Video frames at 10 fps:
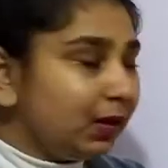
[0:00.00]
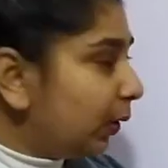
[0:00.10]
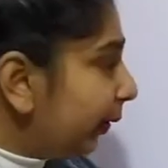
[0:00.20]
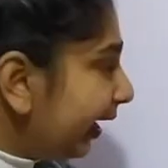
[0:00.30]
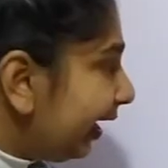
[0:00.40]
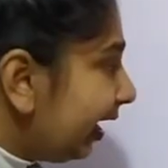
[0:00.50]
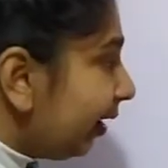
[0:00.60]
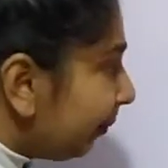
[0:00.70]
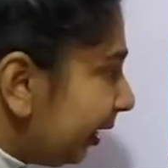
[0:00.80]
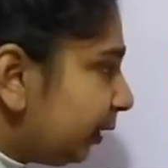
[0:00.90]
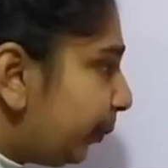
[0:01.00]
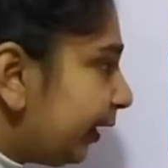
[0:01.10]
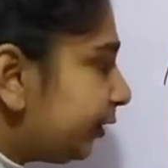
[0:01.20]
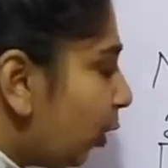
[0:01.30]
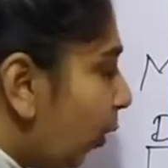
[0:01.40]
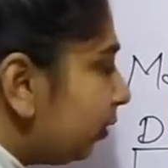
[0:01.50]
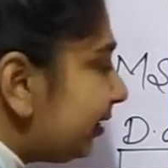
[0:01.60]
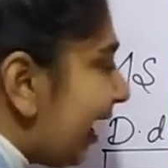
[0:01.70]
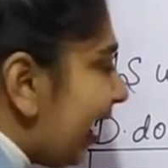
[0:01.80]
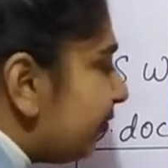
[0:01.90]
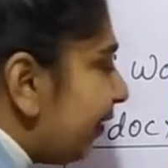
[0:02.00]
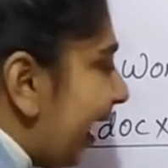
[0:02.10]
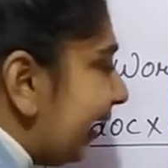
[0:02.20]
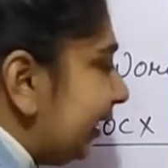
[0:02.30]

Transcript: Okay, but we don't have